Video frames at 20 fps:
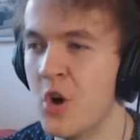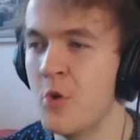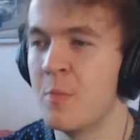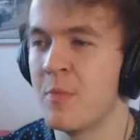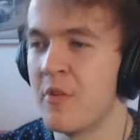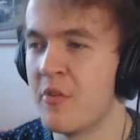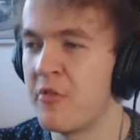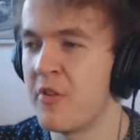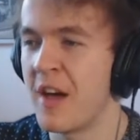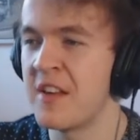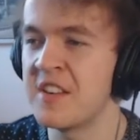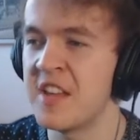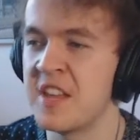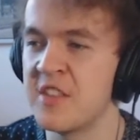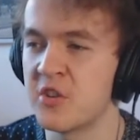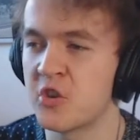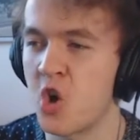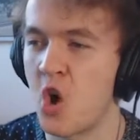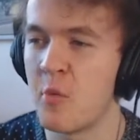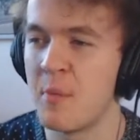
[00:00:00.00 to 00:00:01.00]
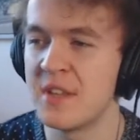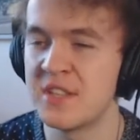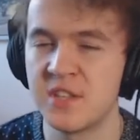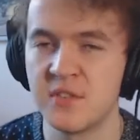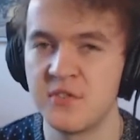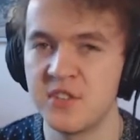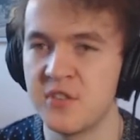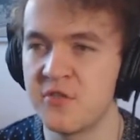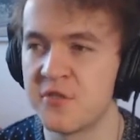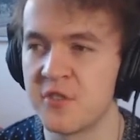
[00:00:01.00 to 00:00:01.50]
nope. Found it in the comments
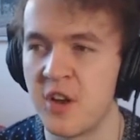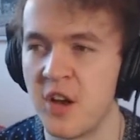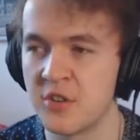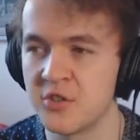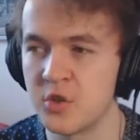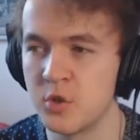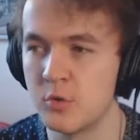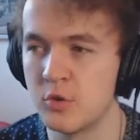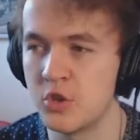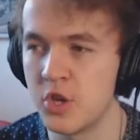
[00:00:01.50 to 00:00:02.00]
of a different article.